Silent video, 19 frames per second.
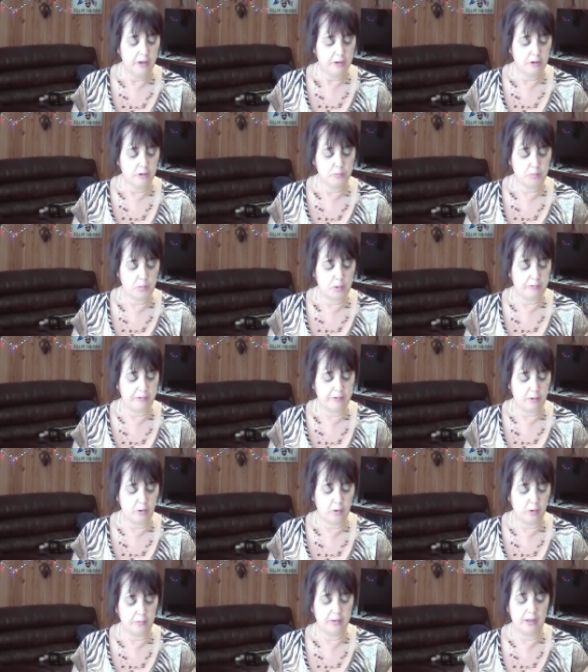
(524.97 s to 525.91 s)
you're moving
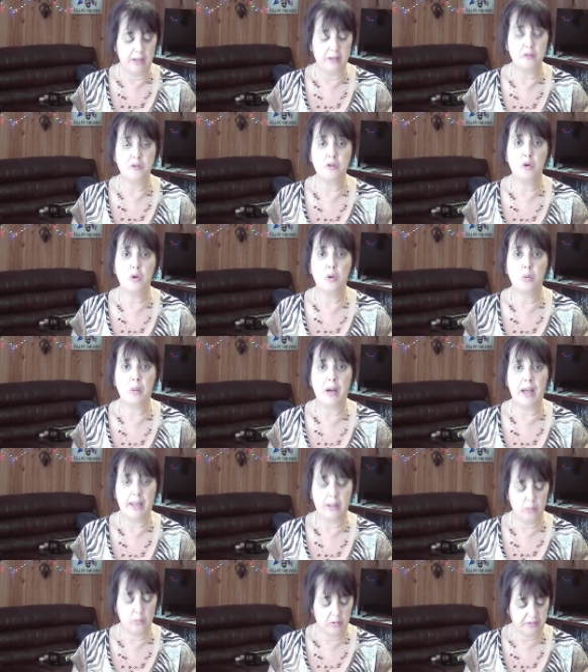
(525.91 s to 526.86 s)
on in your
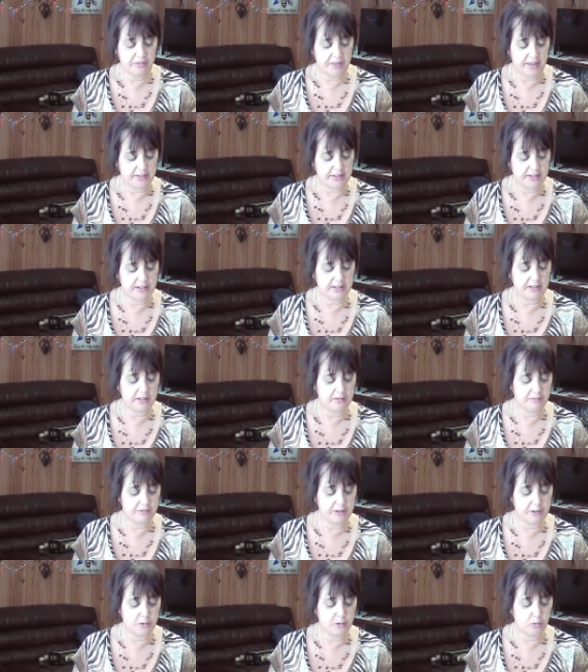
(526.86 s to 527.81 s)
way with that six
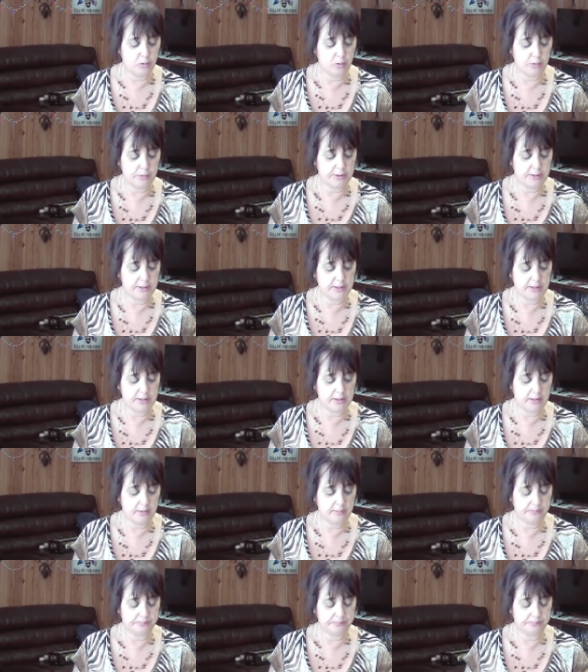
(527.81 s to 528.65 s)
of swords